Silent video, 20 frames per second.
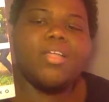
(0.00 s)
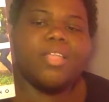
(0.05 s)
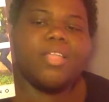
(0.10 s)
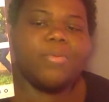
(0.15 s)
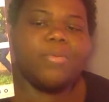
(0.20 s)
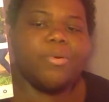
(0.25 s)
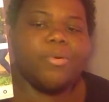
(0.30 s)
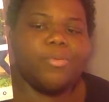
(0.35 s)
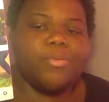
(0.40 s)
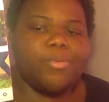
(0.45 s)

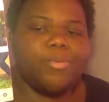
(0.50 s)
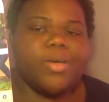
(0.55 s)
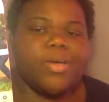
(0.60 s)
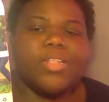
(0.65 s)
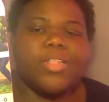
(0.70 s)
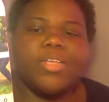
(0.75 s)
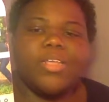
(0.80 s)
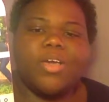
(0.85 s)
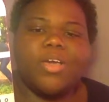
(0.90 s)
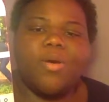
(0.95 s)
They were
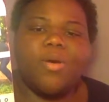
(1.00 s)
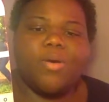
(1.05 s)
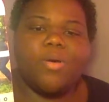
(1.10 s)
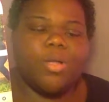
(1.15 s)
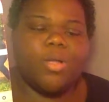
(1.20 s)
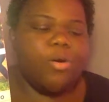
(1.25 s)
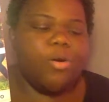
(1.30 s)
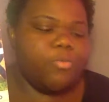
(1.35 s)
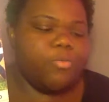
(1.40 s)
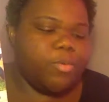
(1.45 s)
really
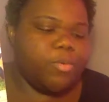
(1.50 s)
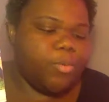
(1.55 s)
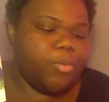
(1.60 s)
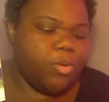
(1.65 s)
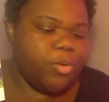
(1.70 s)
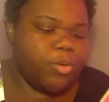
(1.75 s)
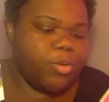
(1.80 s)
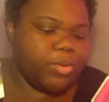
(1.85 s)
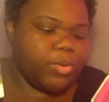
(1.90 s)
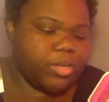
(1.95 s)
going
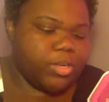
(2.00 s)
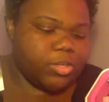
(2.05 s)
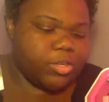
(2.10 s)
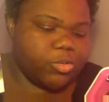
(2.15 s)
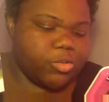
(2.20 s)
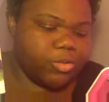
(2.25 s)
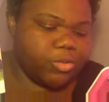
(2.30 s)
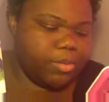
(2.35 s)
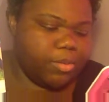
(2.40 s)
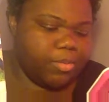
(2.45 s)
overboard with their
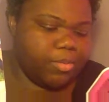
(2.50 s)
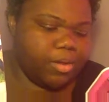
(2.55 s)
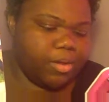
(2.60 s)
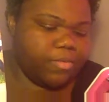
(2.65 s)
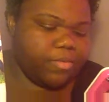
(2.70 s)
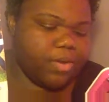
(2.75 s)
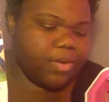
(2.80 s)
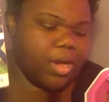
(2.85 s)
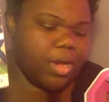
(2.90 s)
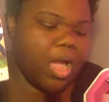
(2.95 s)
treatment
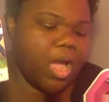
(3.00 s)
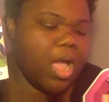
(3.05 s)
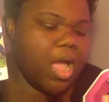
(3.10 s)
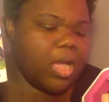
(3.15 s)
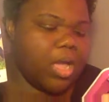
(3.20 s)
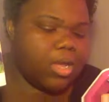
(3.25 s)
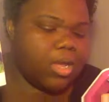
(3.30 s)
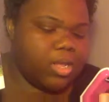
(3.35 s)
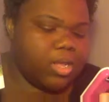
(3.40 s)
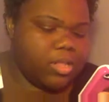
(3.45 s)
of her
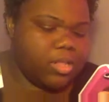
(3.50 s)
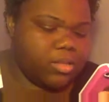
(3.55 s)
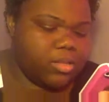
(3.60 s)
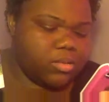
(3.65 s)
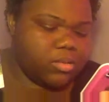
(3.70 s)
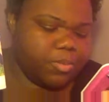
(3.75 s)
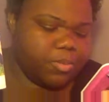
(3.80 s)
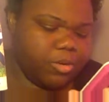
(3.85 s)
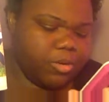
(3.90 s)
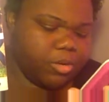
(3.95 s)
in
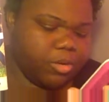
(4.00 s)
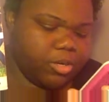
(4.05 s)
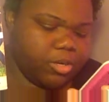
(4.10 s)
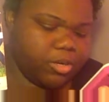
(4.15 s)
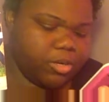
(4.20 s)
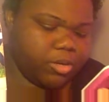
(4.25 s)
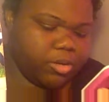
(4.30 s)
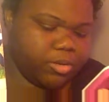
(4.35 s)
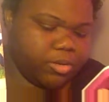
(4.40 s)
this book.